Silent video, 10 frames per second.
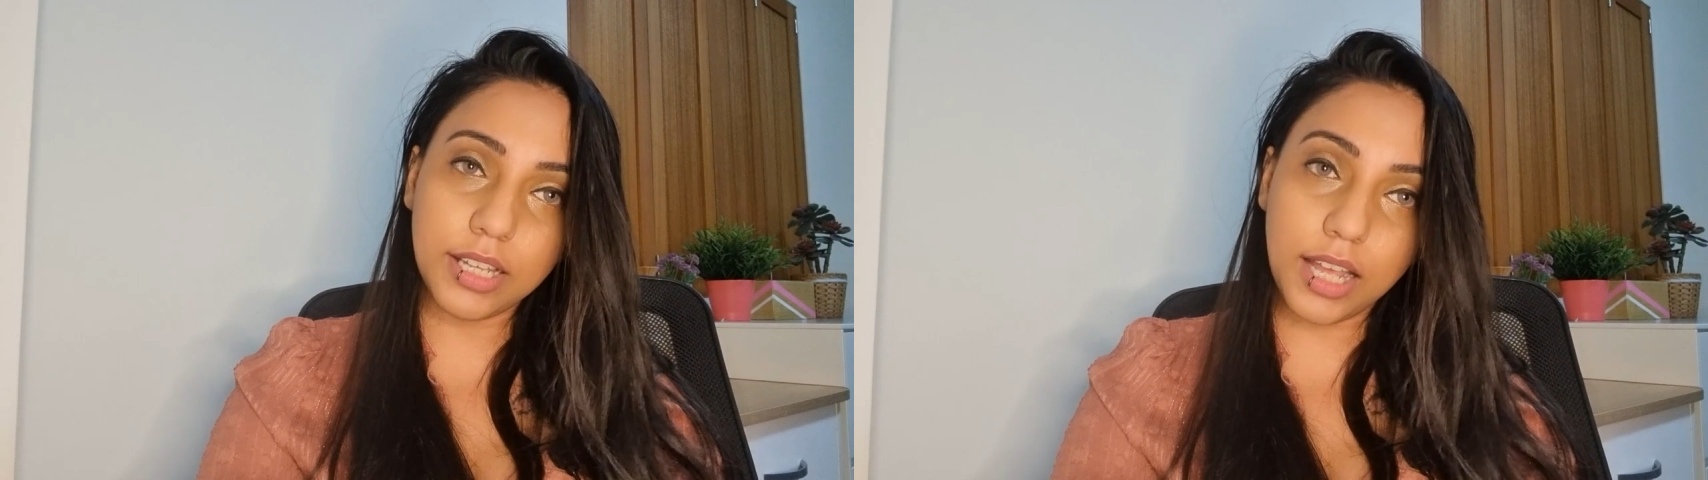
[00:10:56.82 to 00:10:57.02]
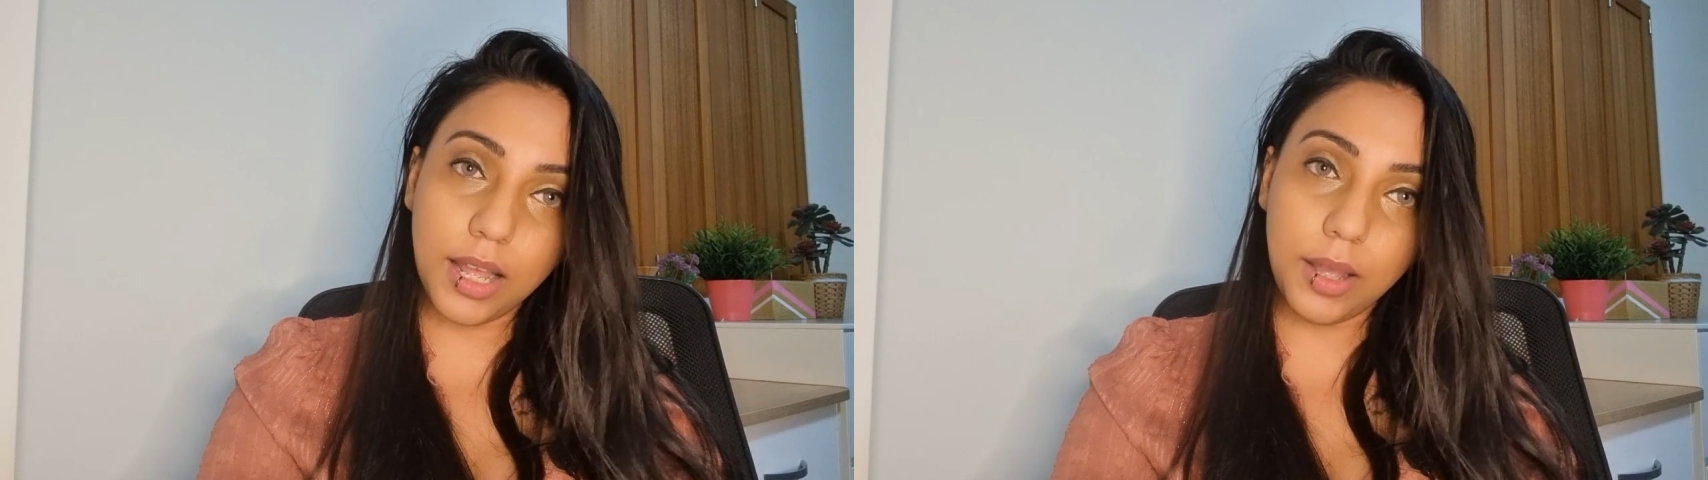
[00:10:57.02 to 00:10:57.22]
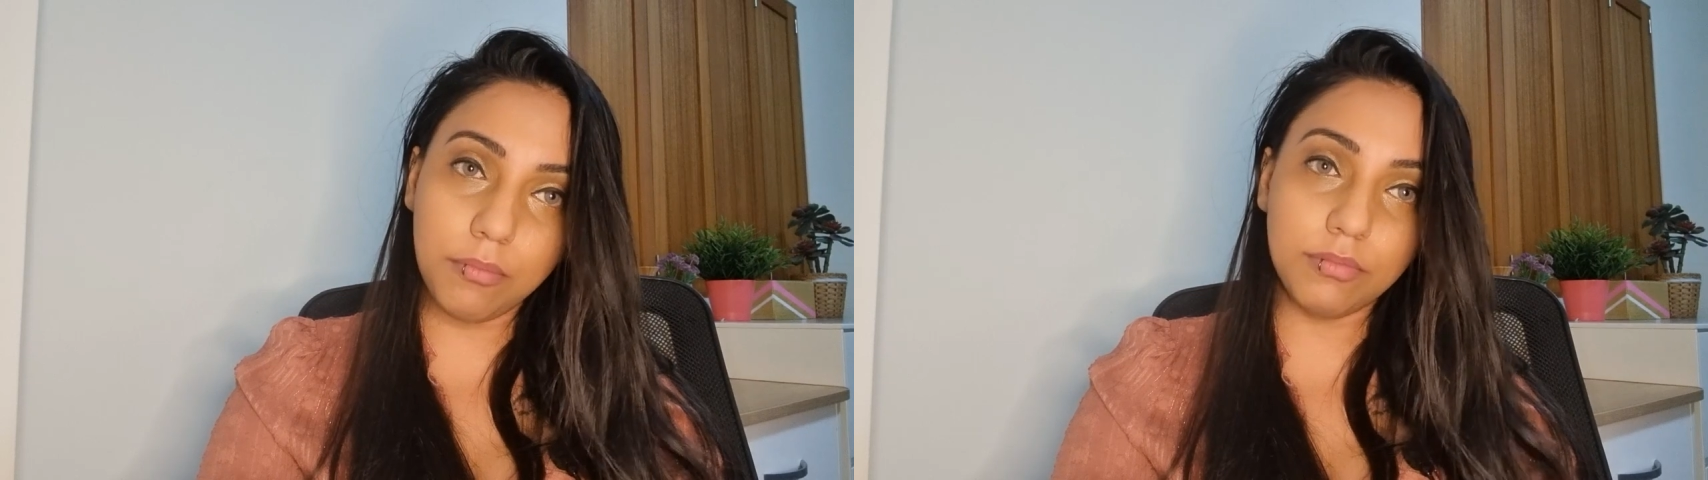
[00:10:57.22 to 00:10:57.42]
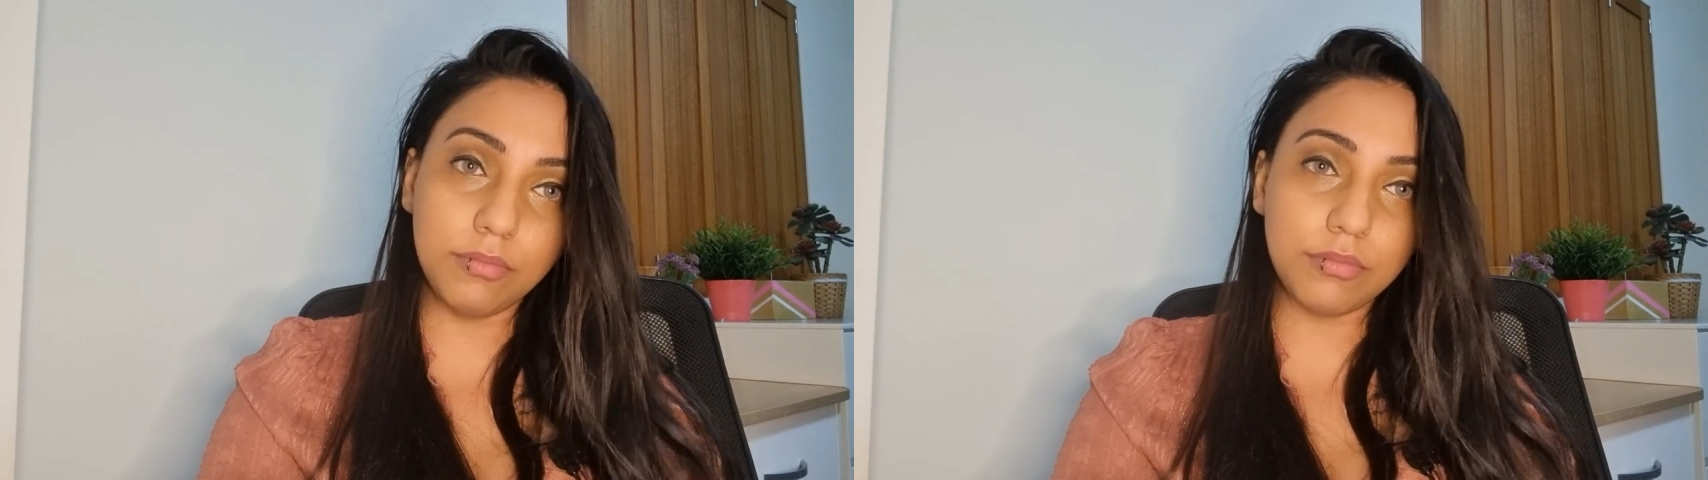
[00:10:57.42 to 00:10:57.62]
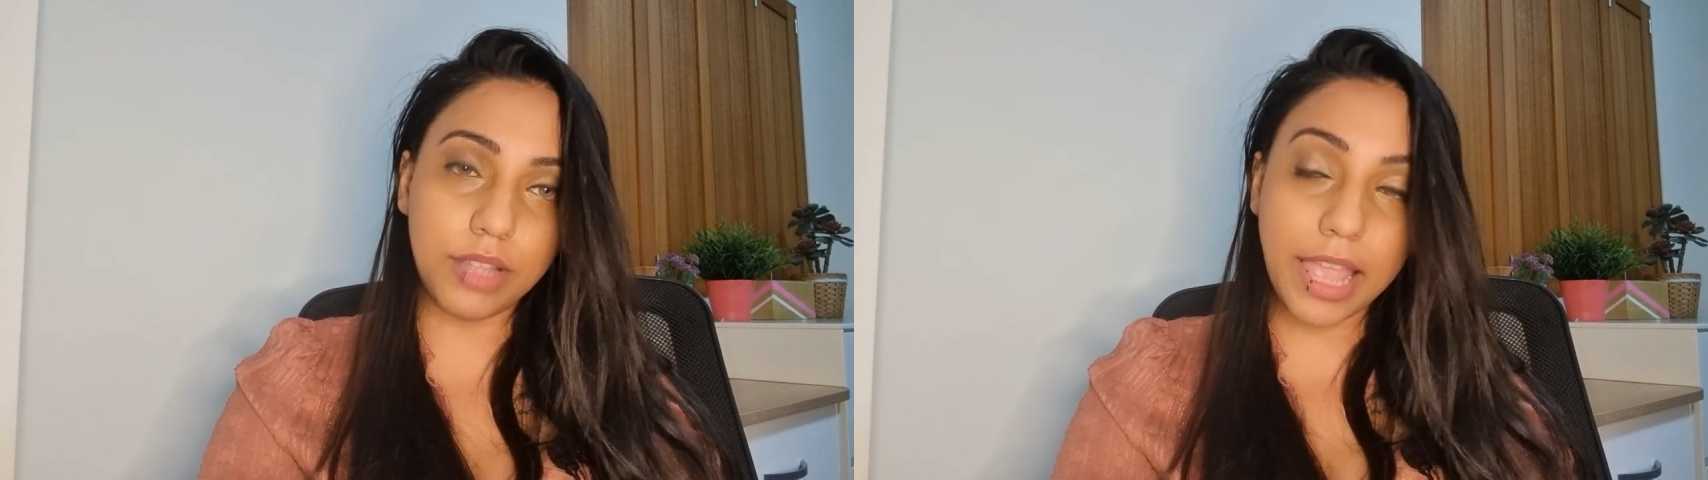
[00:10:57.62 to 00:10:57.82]

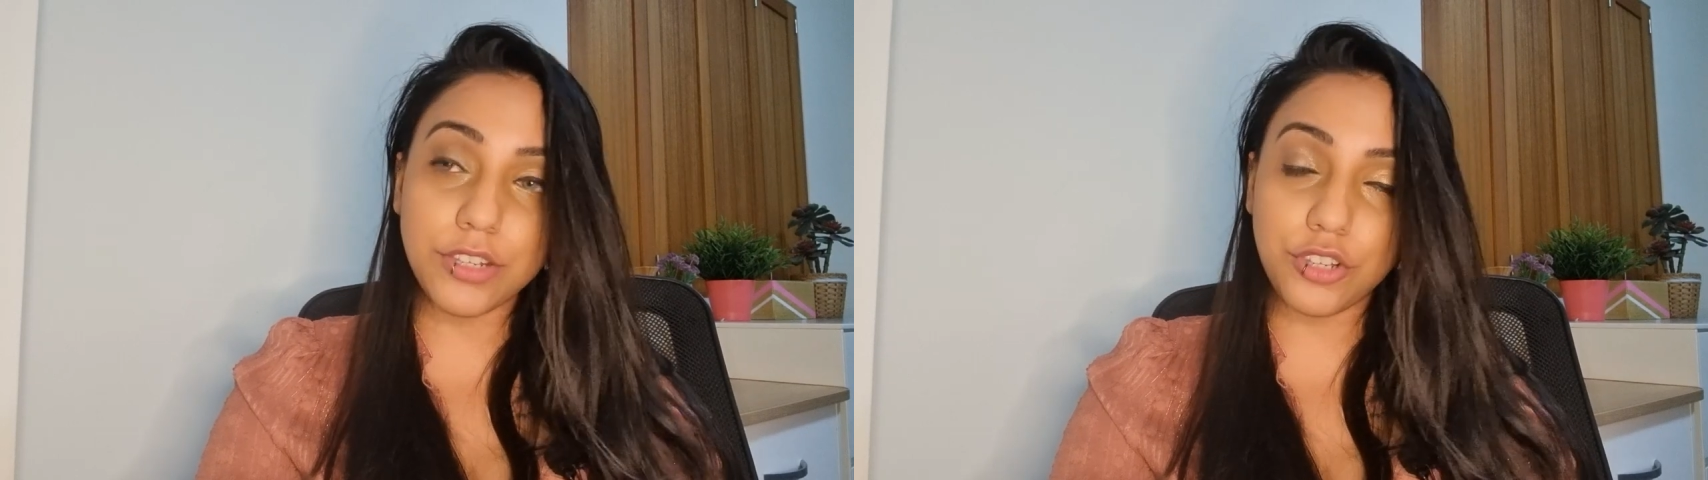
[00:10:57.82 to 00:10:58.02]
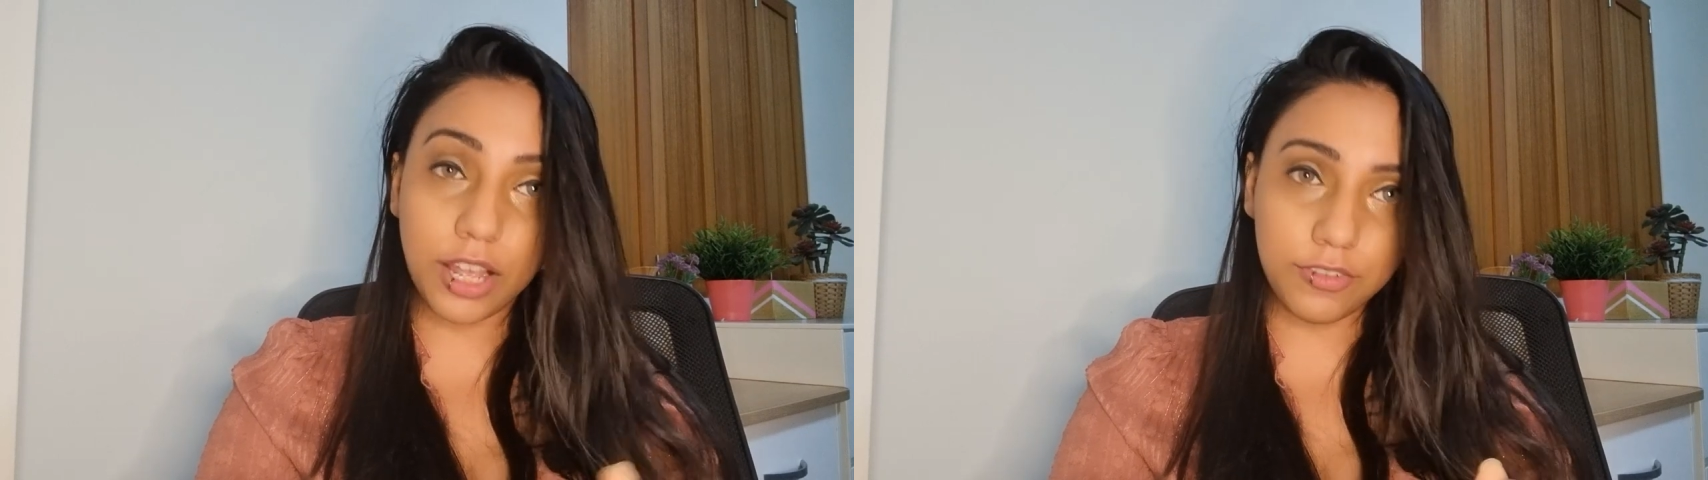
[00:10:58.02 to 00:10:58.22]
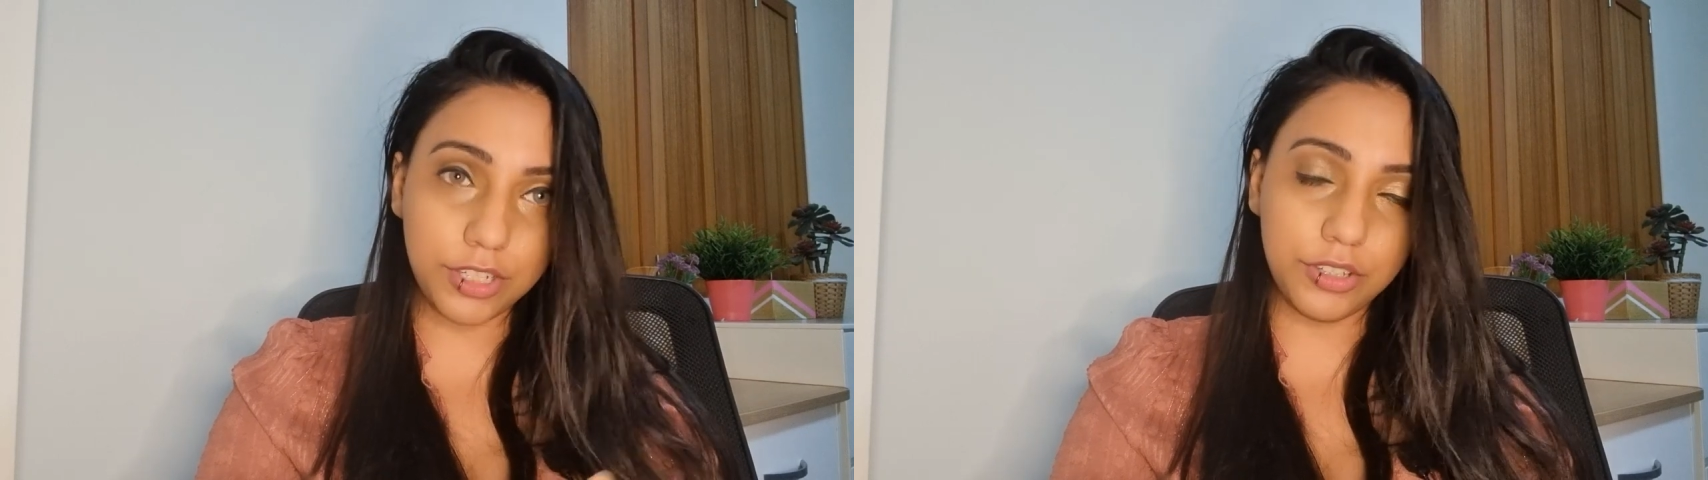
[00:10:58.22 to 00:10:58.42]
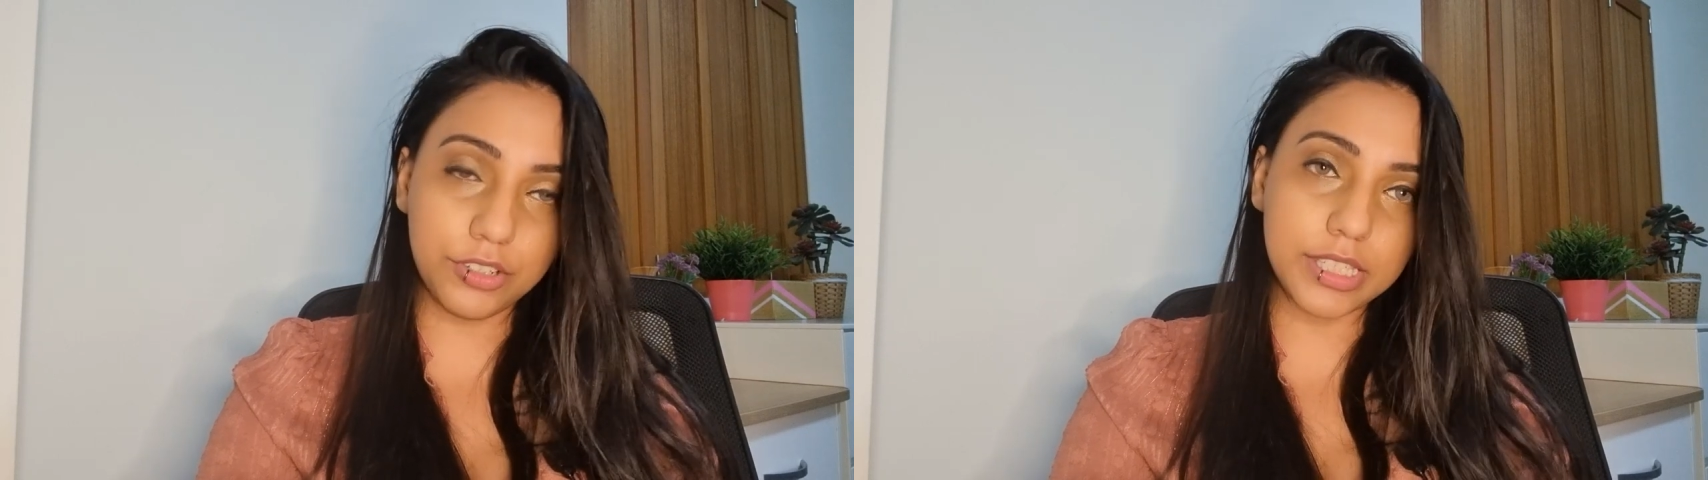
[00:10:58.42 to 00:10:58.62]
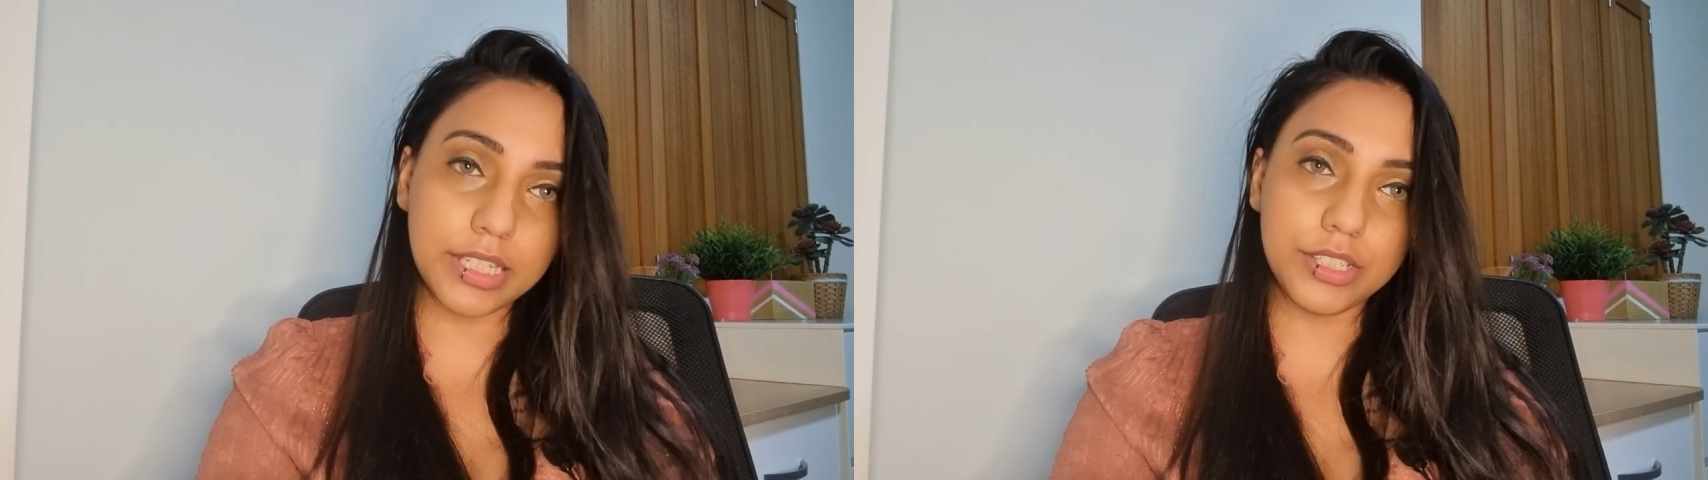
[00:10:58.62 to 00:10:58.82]
um, and you have
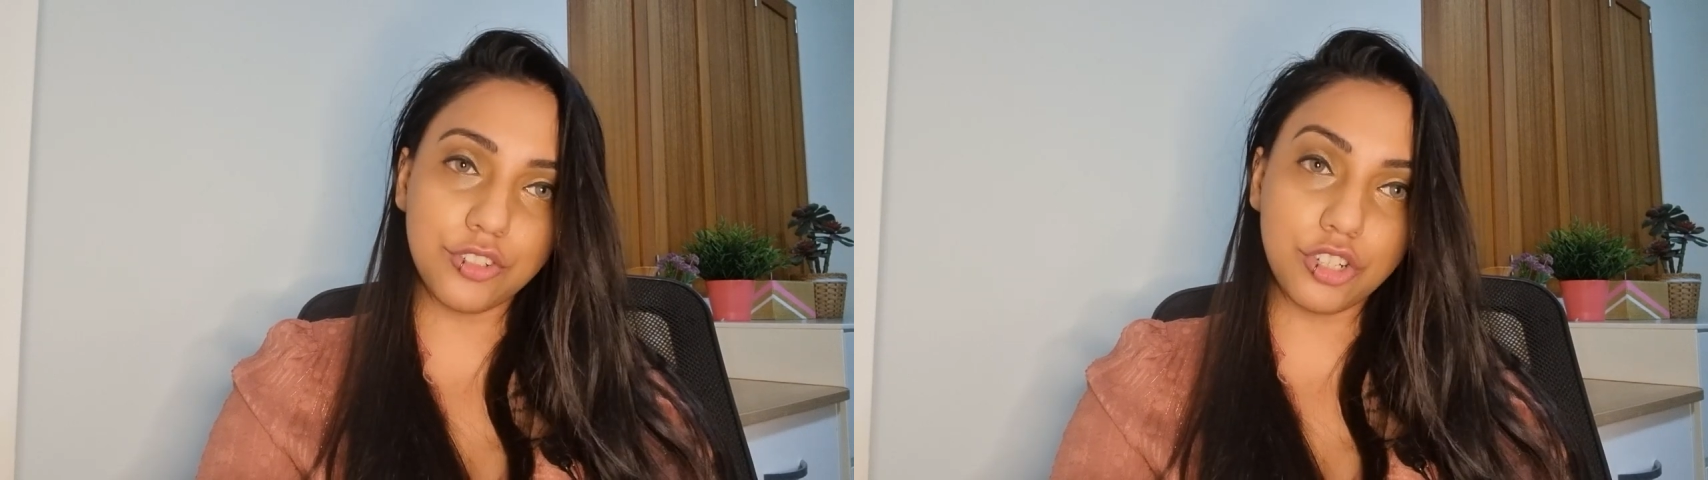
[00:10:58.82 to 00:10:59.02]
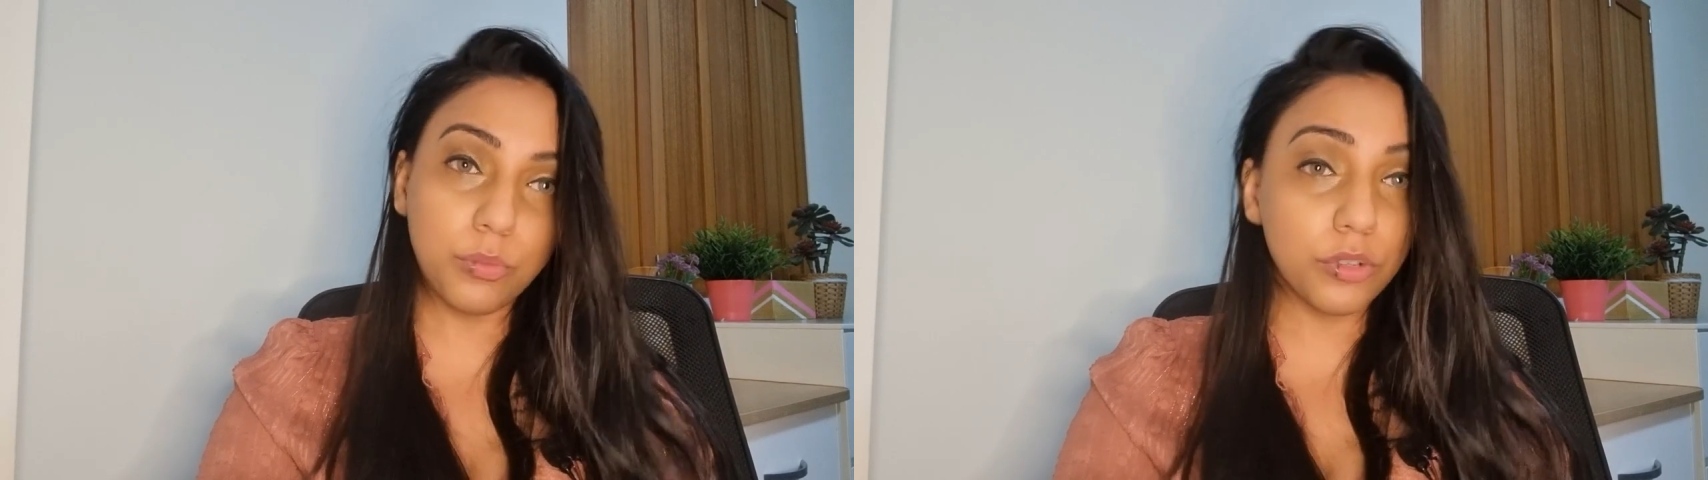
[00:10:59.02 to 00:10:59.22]
another citizenship,